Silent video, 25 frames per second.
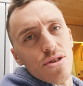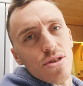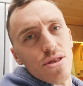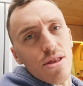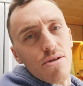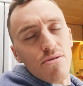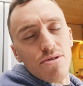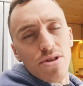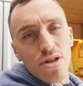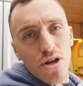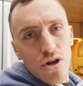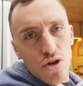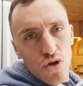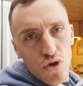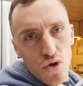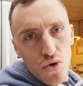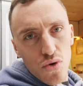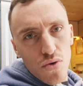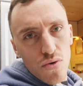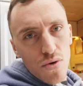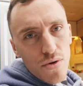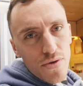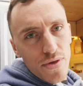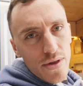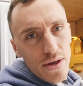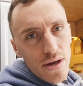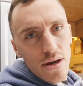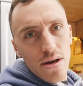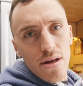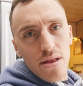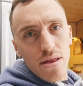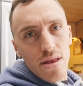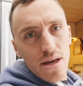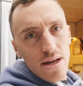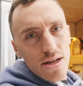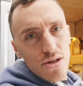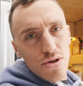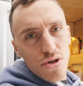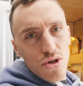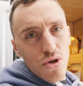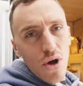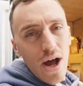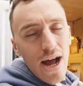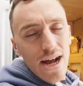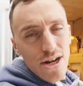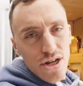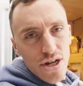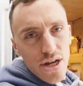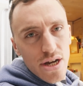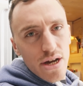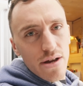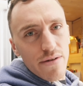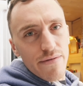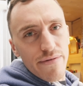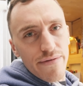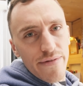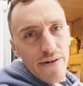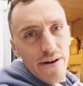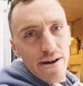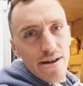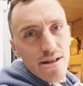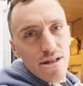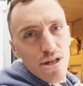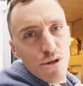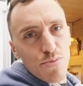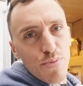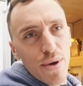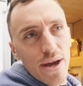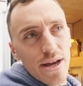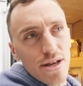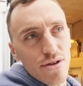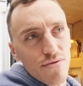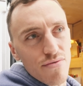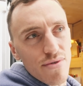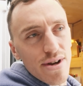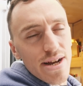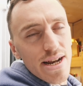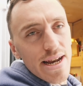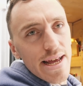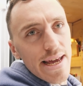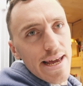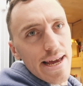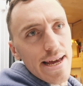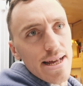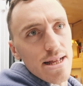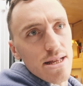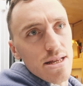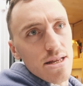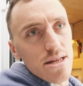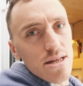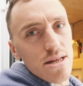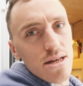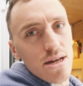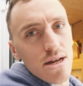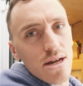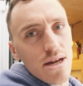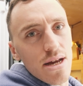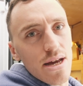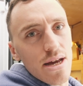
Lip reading: there isn't a door on the thing, so it's not actually a confined space really. It's